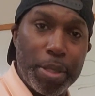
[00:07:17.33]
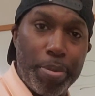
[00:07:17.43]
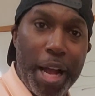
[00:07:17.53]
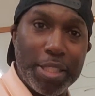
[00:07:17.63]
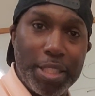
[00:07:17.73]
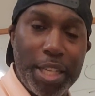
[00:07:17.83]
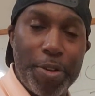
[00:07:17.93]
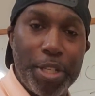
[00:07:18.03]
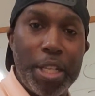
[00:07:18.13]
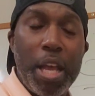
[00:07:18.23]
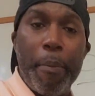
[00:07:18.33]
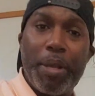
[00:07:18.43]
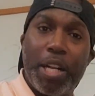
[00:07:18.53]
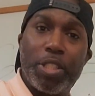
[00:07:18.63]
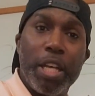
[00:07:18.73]
suppliers in the area,
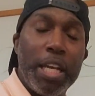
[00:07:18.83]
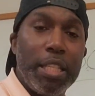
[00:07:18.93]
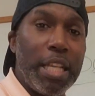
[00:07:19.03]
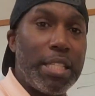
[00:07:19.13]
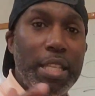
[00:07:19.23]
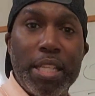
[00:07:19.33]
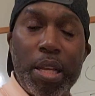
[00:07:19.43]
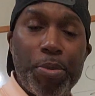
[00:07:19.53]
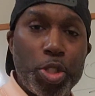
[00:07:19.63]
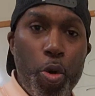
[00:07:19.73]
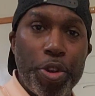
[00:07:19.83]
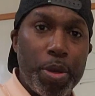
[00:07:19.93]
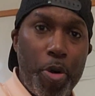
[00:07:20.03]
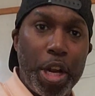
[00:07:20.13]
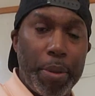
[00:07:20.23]
because let's say something's going on in
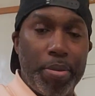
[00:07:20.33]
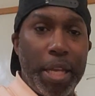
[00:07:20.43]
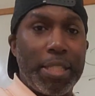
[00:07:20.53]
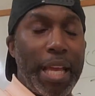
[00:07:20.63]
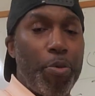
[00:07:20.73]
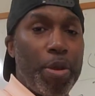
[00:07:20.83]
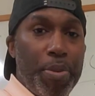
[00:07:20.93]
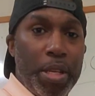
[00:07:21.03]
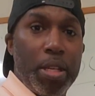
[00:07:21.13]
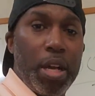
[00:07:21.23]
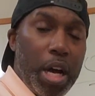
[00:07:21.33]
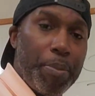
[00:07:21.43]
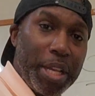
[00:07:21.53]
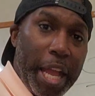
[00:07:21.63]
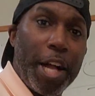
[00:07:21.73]
the marketplace like we've been
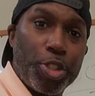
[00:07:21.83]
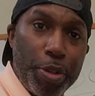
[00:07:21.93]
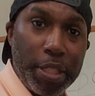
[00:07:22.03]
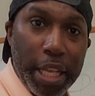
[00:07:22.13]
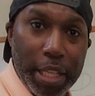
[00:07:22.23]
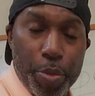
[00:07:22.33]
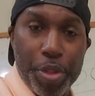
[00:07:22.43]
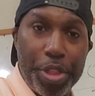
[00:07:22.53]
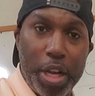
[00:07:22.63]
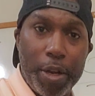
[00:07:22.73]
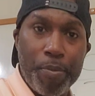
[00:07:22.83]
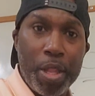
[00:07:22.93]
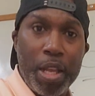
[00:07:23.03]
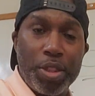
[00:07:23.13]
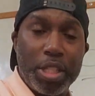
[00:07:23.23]
encountering lately with
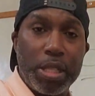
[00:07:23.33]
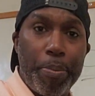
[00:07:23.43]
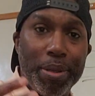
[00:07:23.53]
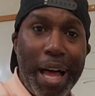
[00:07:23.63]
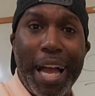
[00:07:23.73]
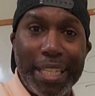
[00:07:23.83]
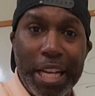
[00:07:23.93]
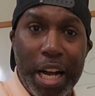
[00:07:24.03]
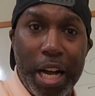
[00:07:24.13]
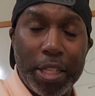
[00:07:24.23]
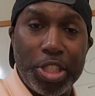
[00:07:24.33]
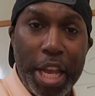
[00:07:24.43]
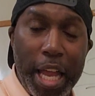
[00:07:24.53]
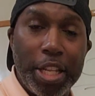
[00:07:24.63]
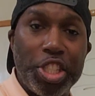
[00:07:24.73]
the supply
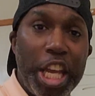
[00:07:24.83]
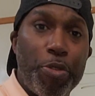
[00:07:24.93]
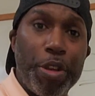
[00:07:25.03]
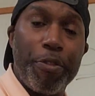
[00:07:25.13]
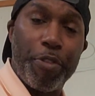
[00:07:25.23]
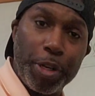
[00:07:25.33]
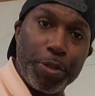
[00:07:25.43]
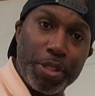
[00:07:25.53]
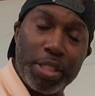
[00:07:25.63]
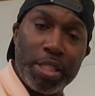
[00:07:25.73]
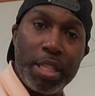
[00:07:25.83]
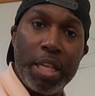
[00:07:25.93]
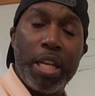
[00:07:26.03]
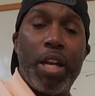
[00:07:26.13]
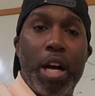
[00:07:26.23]
challenge in reverse.
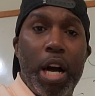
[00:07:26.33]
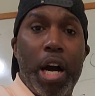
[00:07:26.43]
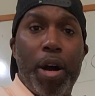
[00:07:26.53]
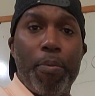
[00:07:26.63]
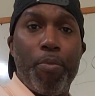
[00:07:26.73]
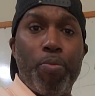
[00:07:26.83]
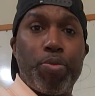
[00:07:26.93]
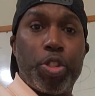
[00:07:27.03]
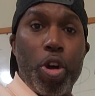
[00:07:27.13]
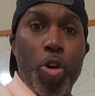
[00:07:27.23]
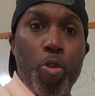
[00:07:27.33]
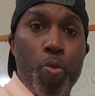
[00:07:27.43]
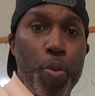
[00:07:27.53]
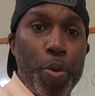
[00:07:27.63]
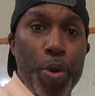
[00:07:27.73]

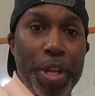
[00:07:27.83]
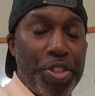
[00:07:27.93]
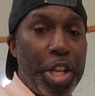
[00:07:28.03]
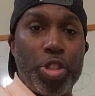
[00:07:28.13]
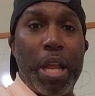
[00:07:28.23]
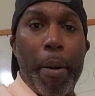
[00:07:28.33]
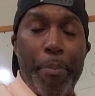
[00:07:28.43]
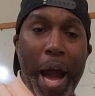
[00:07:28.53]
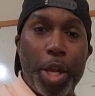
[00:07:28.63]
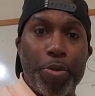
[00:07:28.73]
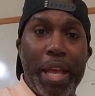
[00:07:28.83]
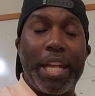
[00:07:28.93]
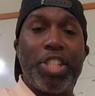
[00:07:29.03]
Where things are not bottleneck,